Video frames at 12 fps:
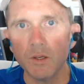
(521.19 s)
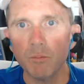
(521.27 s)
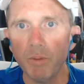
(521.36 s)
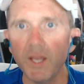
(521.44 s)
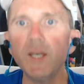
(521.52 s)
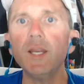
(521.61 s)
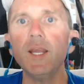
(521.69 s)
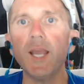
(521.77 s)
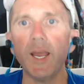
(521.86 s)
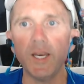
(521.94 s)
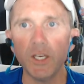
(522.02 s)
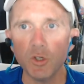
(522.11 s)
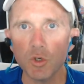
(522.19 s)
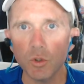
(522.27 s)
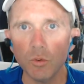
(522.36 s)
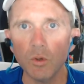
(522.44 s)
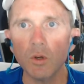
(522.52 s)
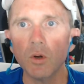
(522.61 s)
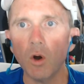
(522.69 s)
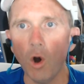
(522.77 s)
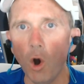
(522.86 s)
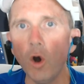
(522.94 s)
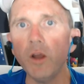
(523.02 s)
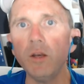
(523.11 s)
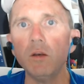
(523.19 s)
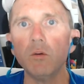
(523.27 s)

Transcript: pending and issued on.